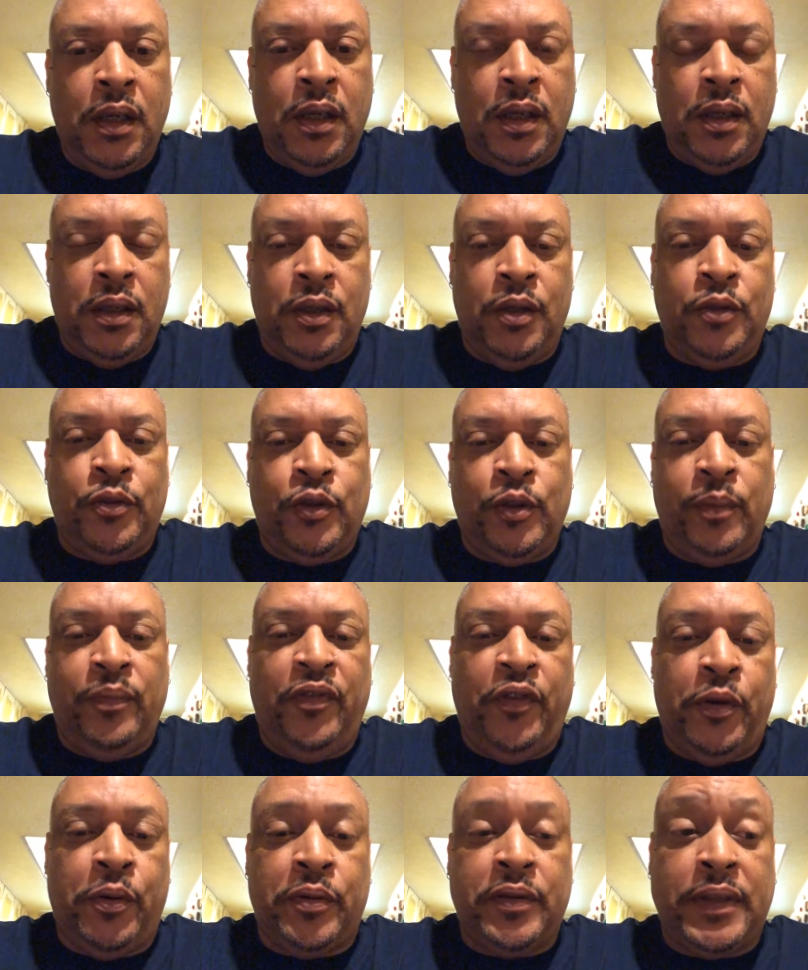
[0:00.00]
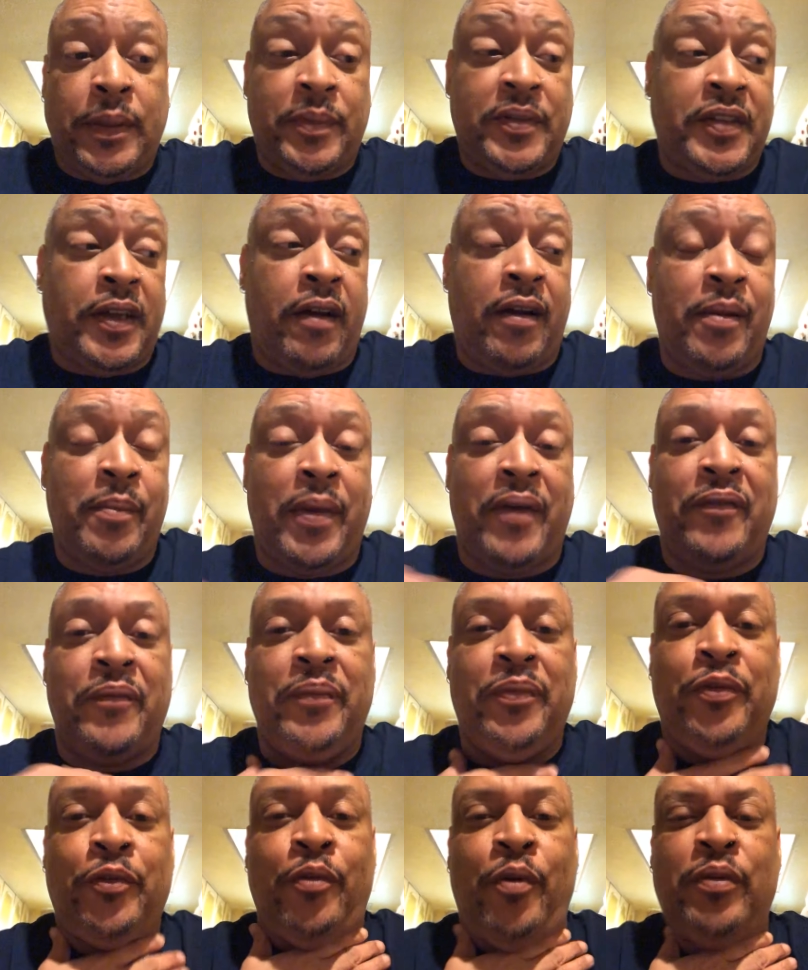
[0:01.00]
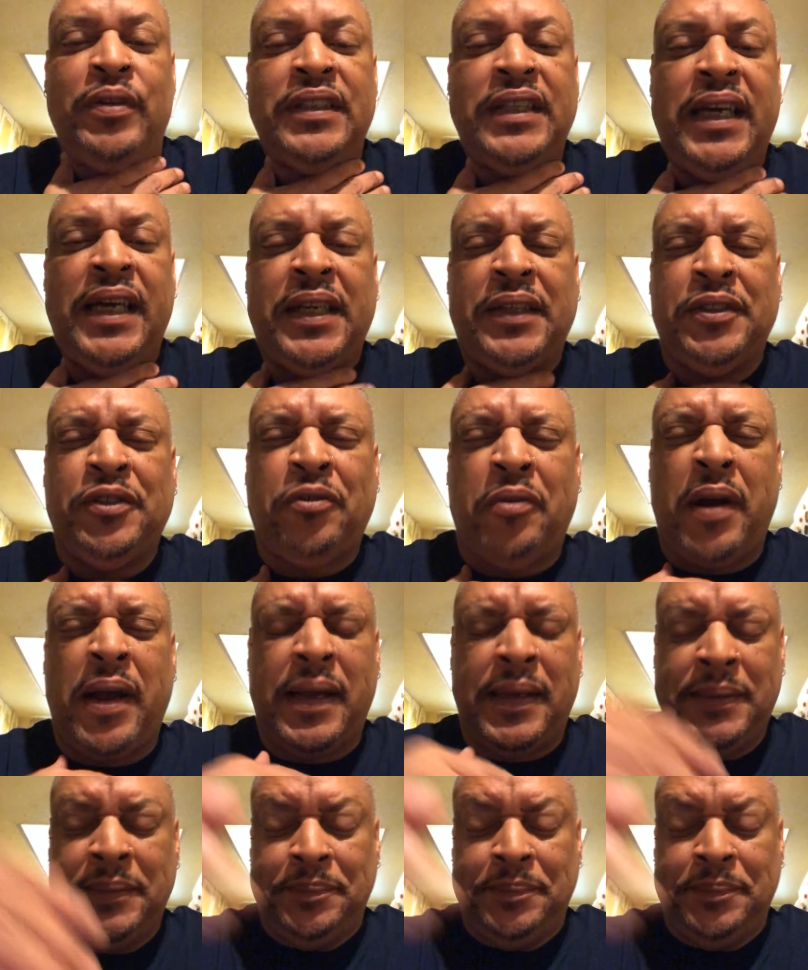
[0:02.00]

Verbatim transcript: YouTube viewers, I'm sorry, my throat is kind of dry.